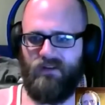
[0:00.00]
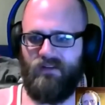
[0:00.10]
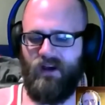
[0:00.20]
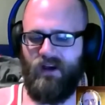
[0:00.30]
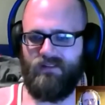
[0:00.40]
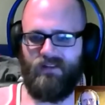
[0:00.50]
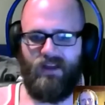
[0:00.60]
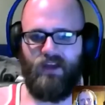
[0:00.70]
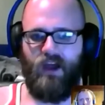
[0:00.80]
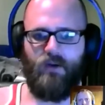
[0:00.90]
nuts and
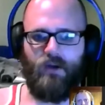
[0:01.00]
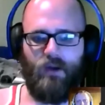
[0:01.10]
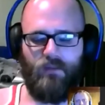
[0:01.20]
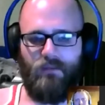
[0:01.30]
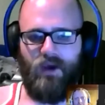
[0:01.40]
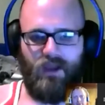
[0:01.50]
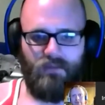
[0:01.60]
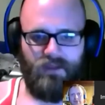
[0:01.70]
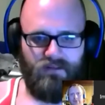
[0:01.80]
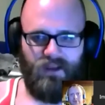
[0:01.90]
avocado come to
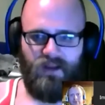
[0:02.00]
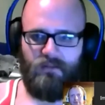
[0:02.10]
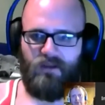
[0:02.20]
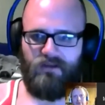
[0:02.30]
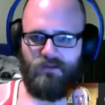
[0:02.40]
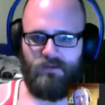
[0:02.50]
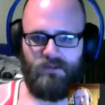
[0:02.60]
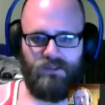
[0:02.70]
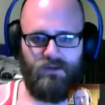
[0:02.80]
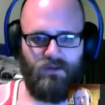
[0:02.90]
mind, but there's got to be other
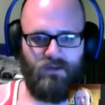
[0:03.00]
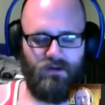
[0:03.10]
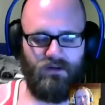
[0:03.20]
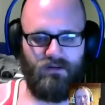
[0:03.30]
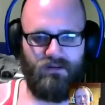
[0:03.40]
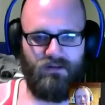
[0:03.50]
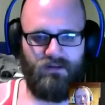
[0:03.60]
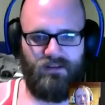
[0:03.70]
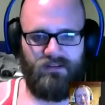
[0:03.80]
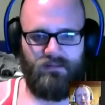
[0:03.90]
sources too that are
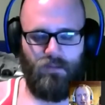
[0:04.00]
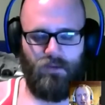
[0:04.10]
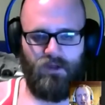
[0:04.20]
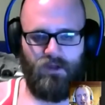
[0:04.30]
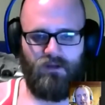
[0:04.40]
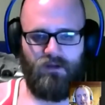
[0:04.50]
easy for you.